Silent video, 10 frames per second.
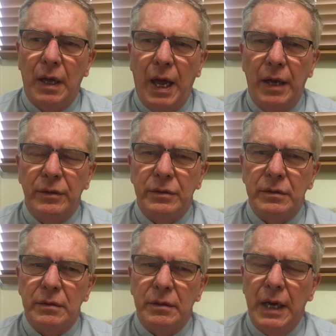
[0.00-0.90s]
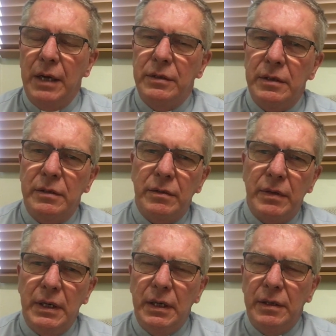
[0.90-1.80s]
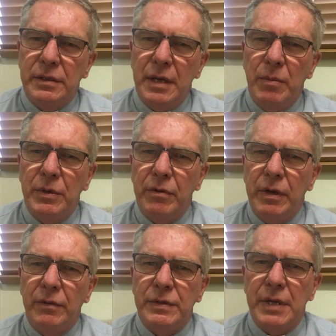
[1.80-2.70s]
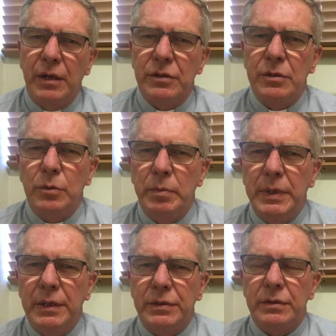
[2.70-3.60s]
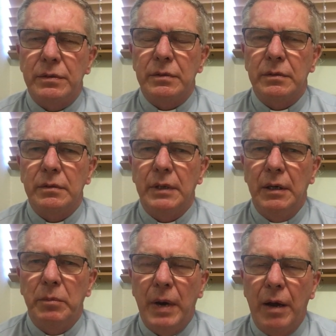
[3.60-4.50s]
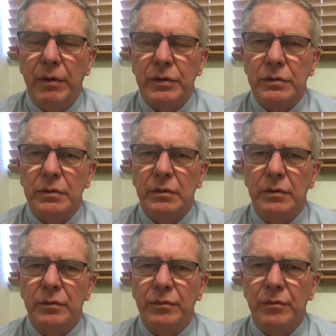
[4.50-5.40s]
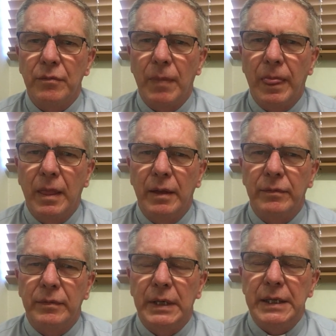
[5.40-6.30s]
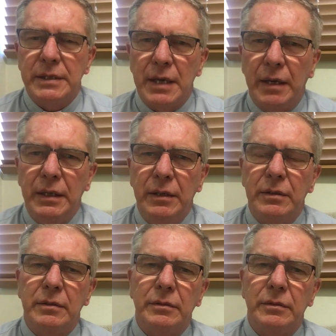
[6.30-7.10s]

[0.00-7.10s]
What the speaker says: and entered the seminary of Saint Sulpice in Paris. He studied